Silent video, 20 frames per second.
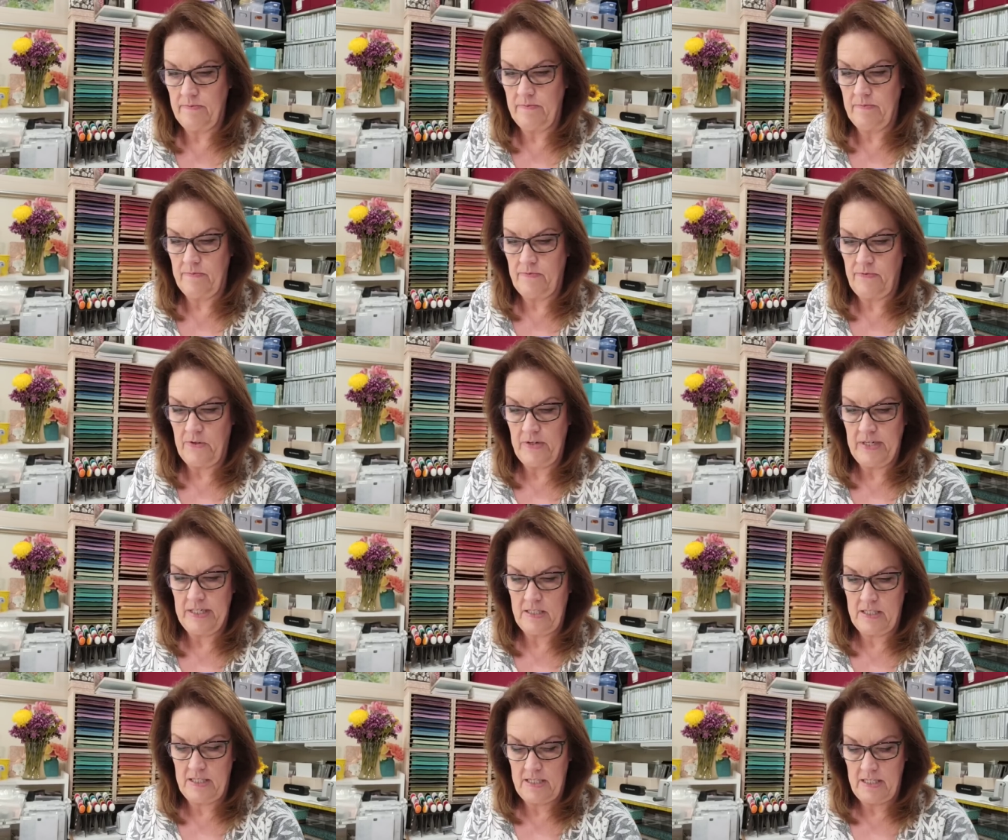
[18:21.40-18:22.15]
for
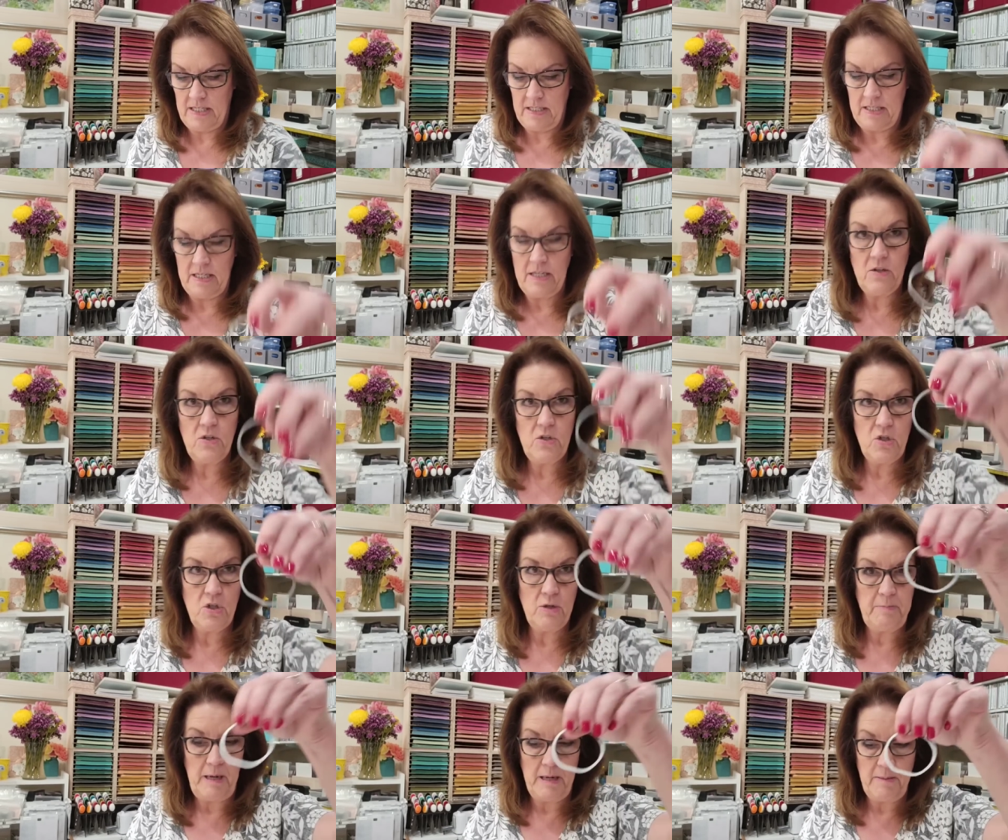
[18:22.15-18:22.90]
instance,
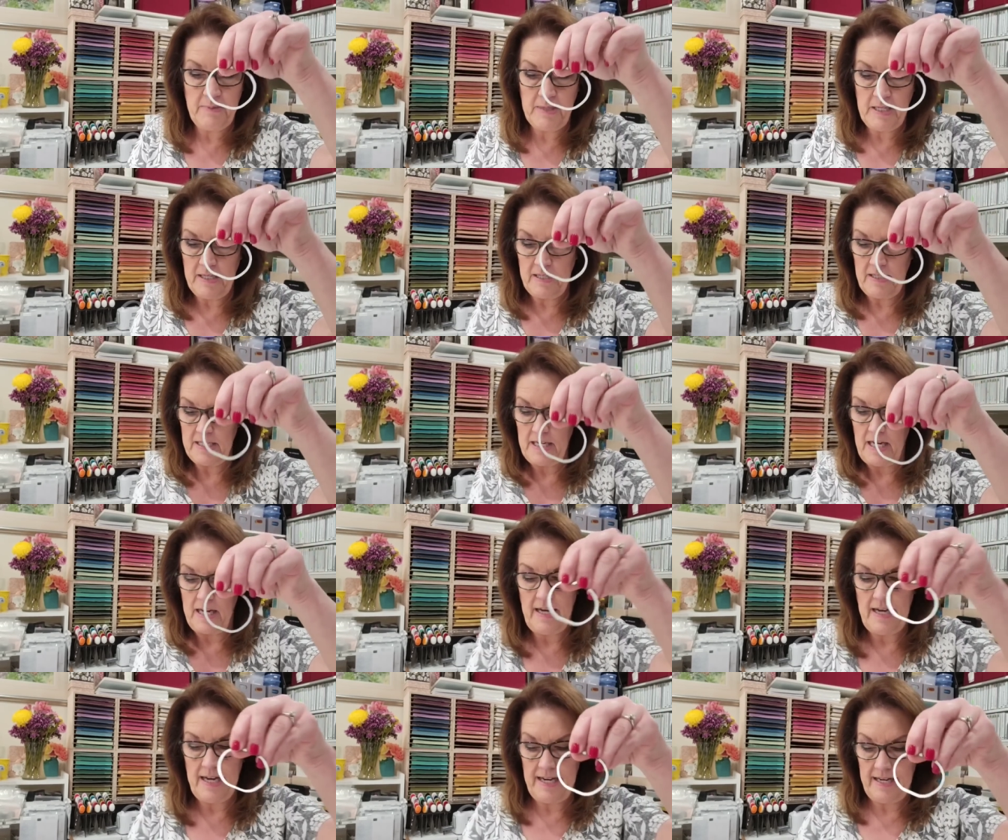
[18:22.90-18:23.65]
here's your pumpkin
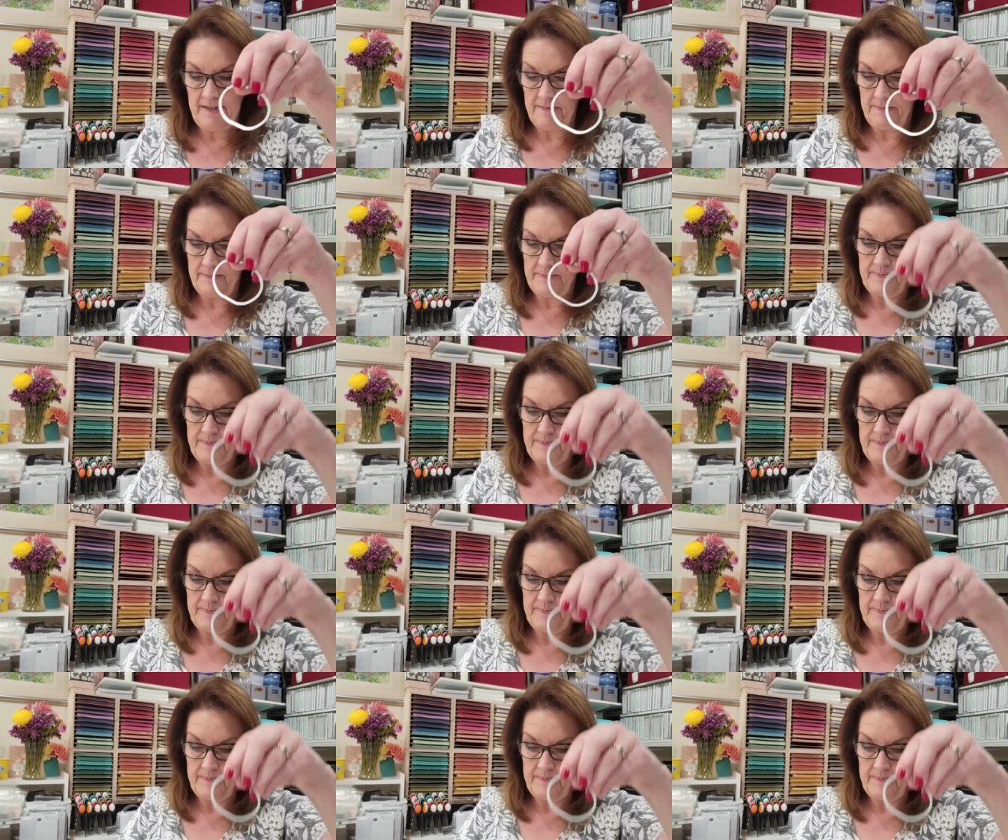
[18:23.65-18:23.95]
die.